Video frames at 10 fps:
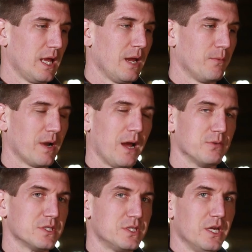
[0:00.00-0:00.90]
and when I
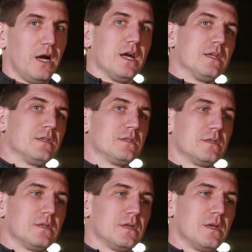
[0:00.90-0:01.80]
was done,
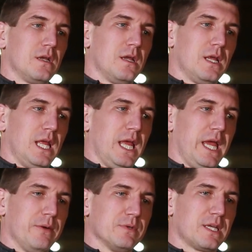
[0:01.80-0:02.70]

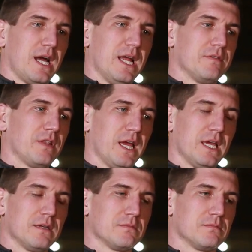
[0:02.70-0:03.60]
it was kind of
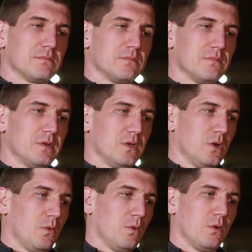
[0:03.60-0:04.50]
like,
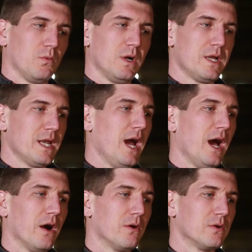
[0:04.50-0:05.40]
well, what
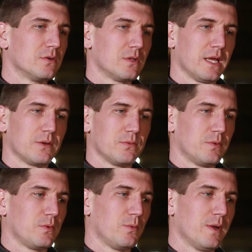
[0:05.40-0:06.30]
now? Like,
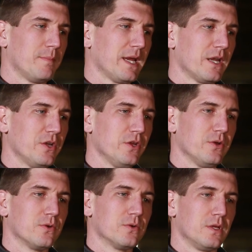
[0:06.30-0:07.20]
what am I gonna
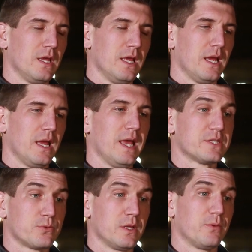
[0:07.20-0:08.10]
do? And
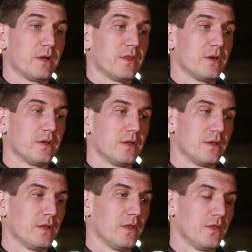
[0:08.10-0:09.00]
that's really where the
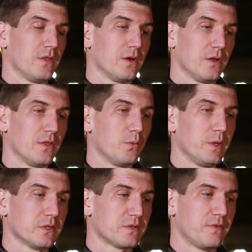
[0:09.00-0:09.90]

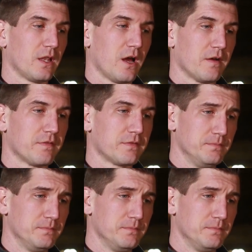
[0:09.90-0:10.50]
wheels fell off.